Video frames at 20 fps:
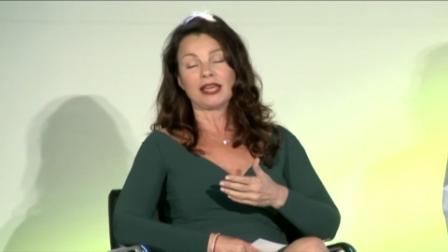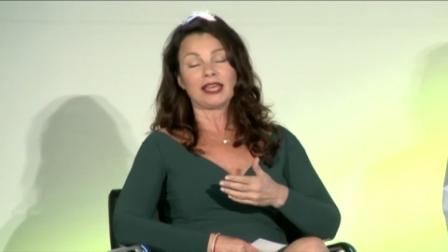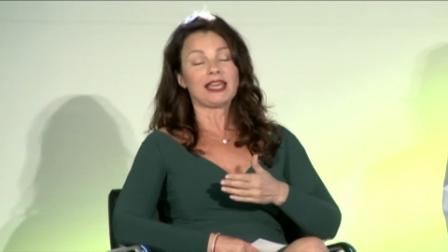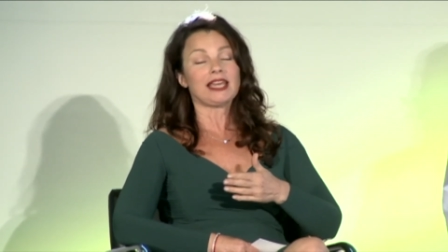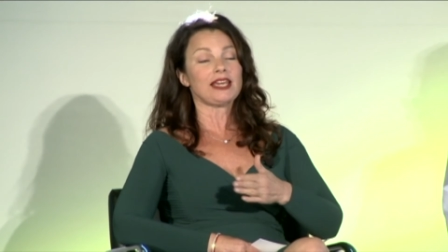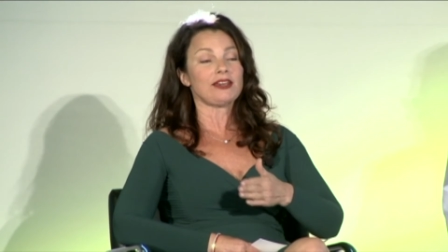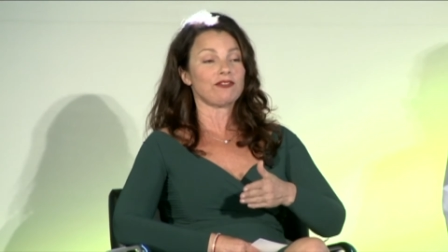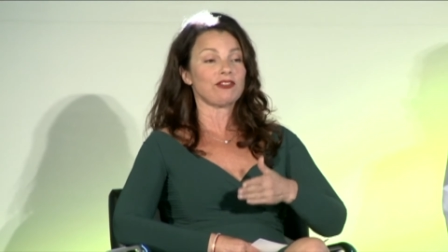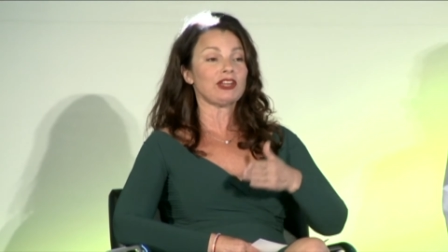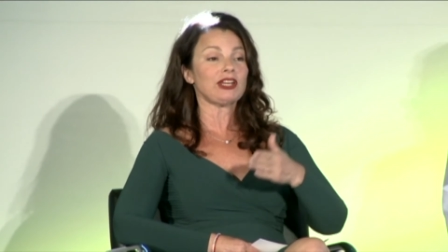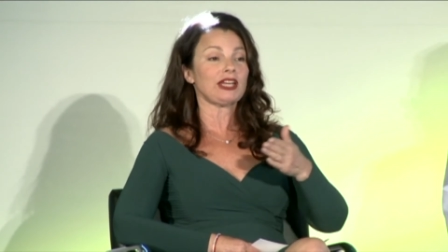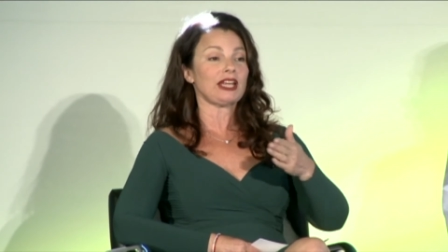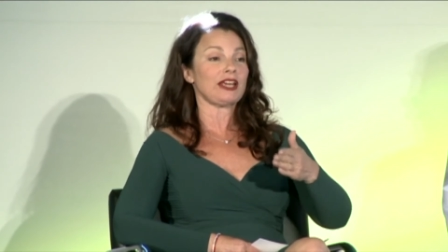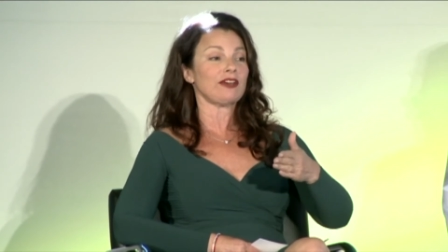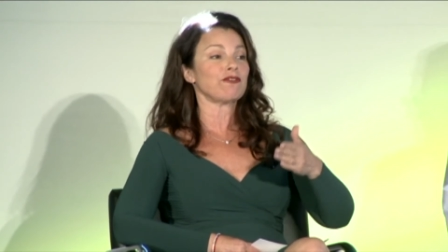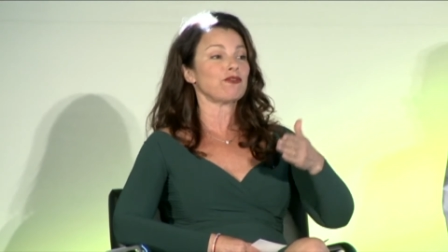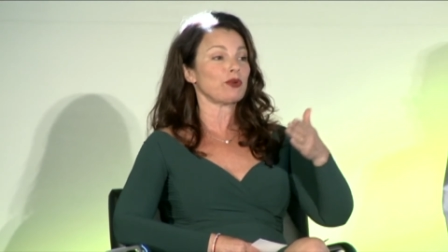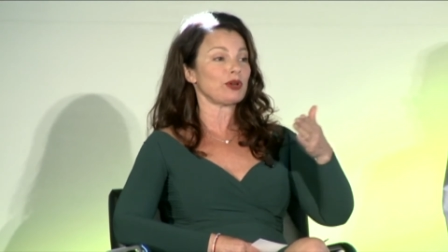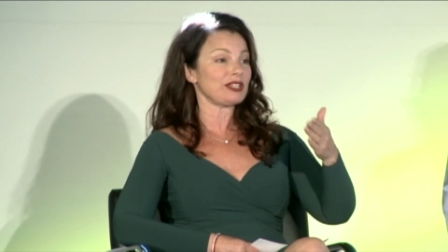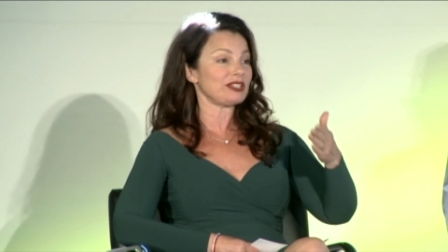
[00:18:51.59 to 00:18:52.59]
even
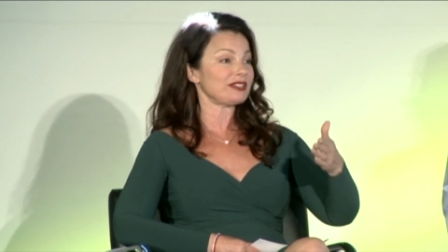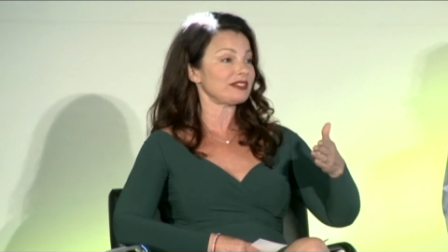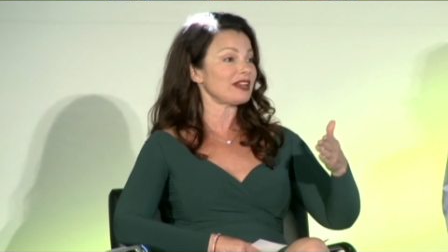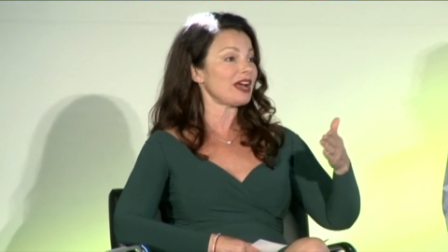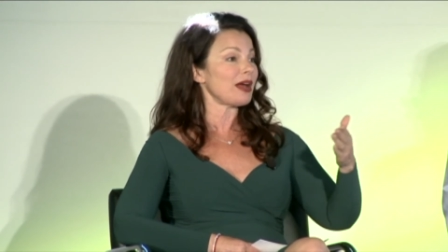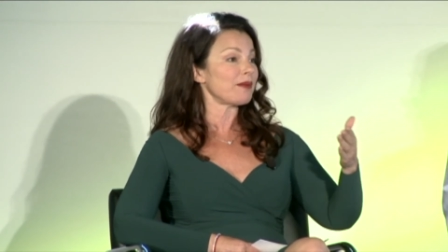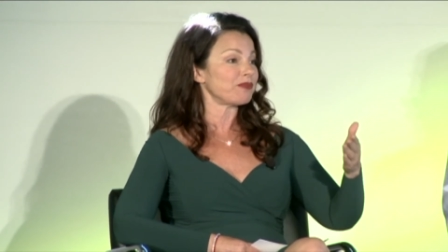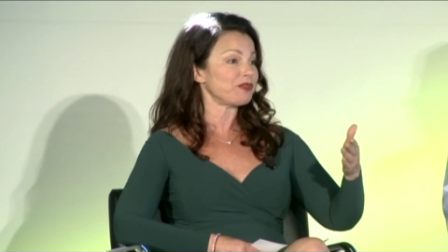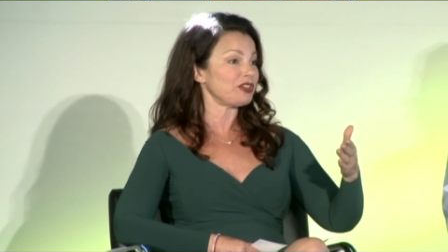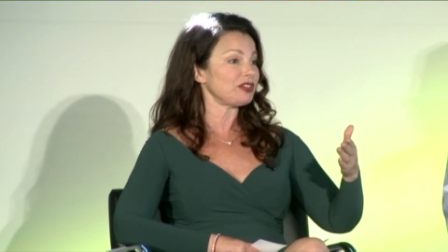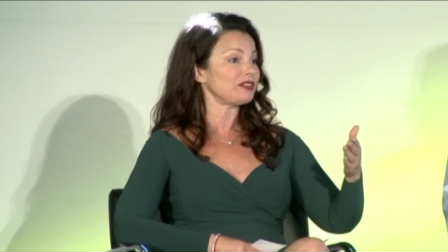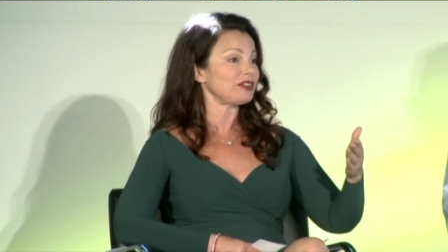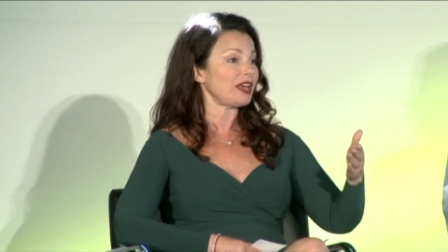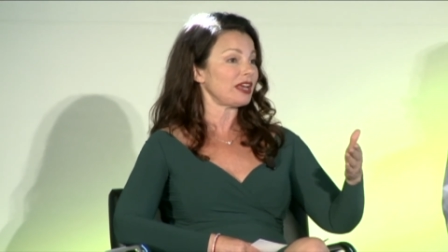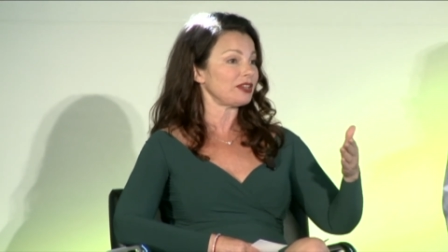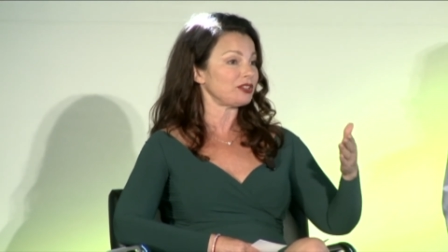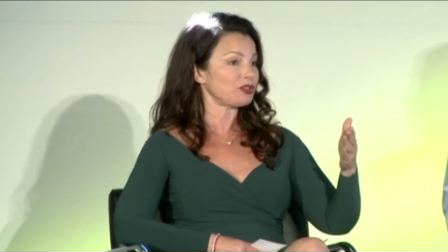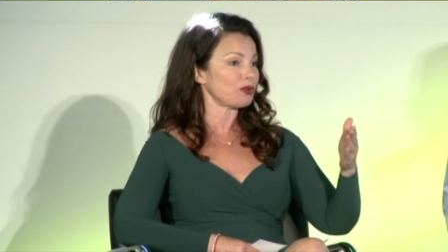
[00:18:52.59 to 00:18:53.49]
if we stop today.